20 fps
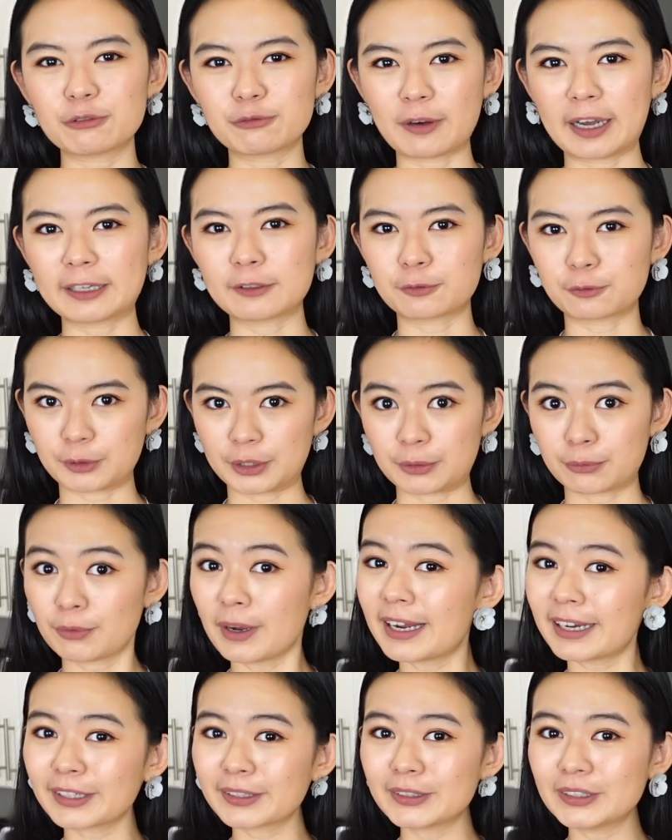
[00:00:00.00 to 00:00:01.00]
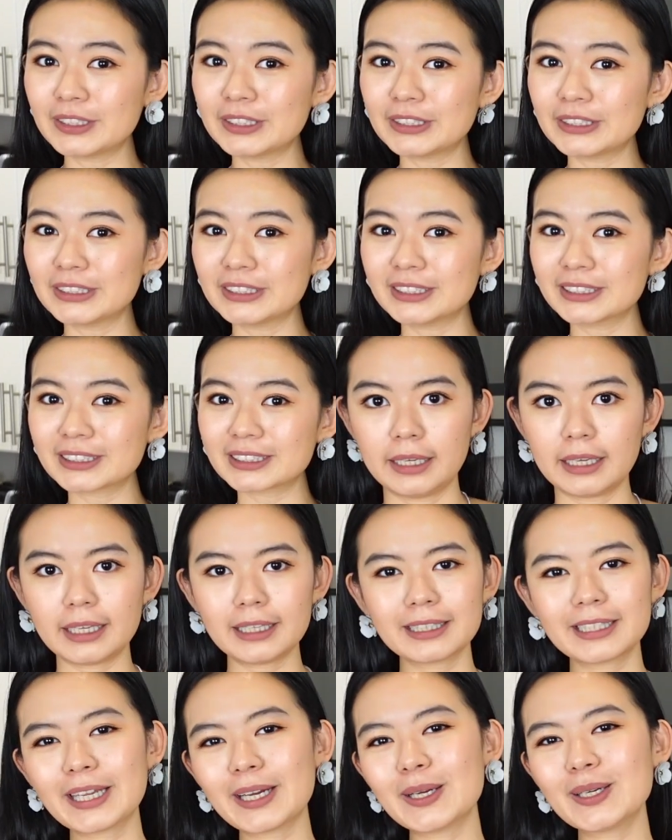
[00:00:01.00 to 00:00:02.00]
fight free radicals,
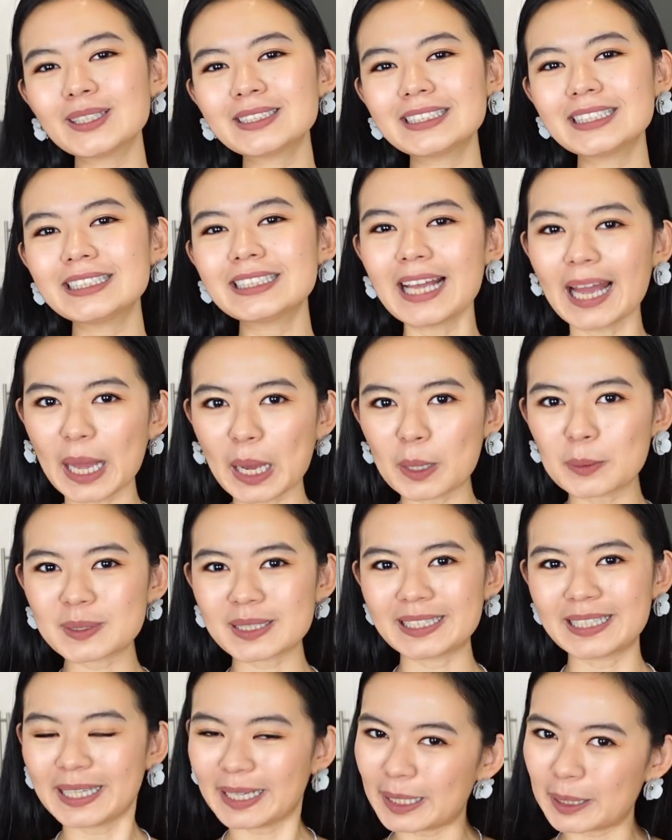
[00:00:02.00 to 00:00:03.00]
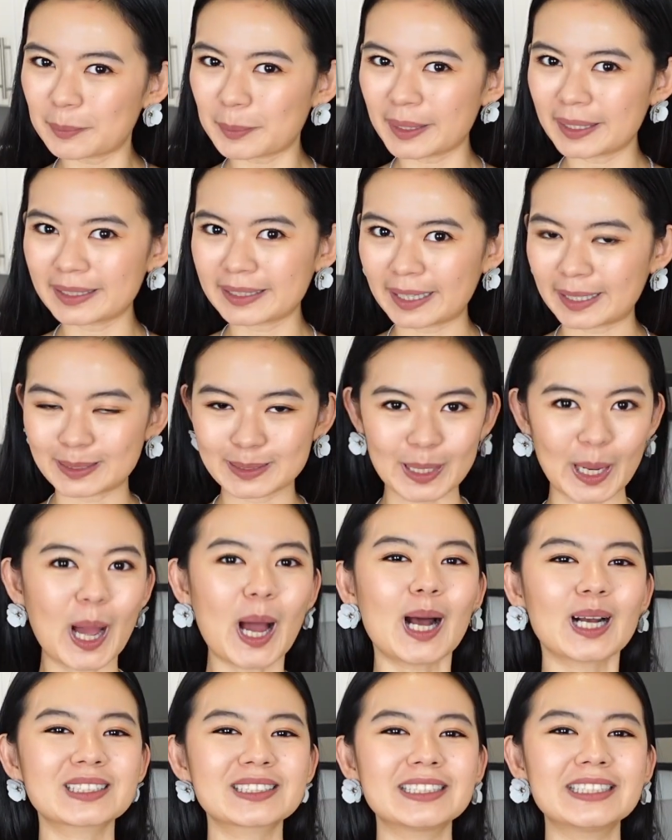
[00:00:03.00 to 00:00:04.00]
and keratin helps inhibit the
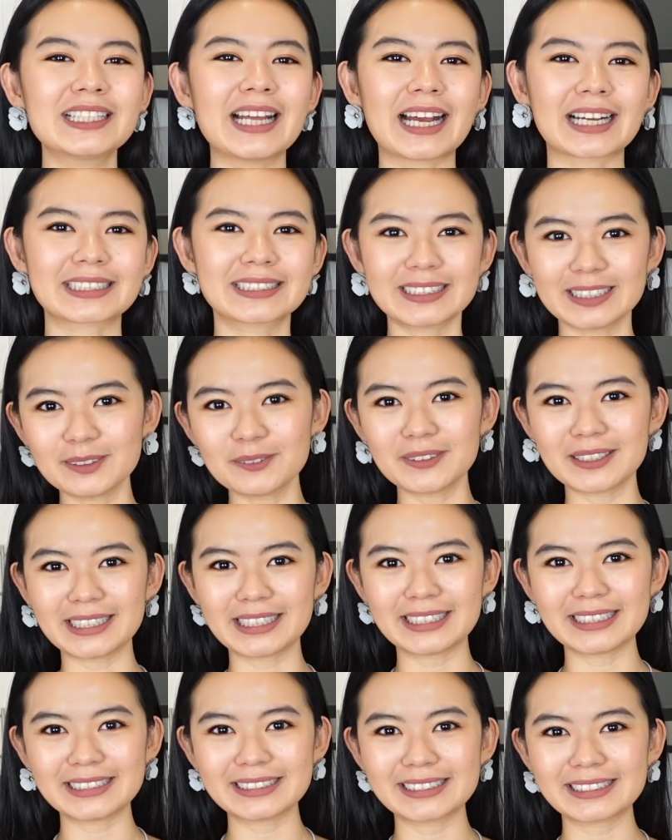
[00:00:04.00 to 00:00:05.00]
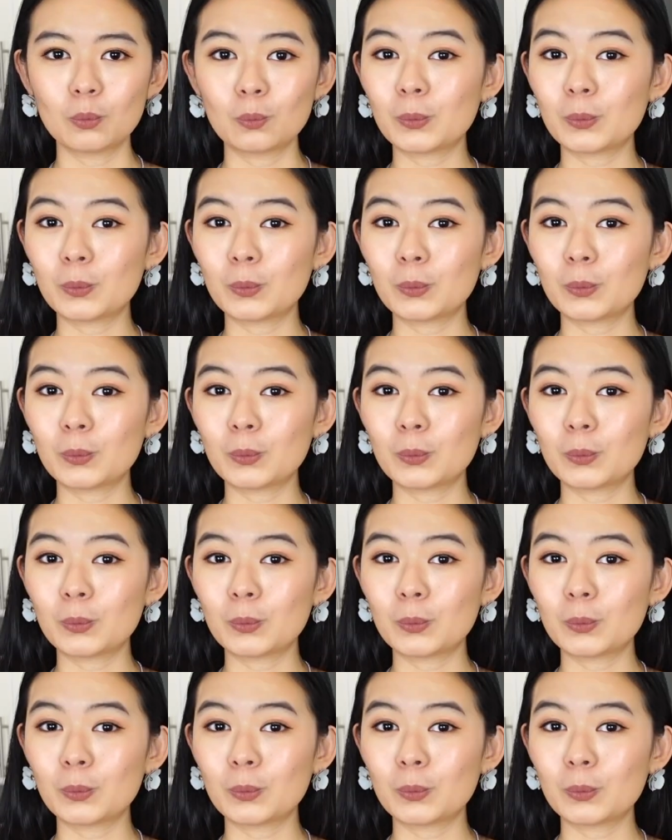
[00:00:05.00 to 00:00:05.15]
antioxidant activities,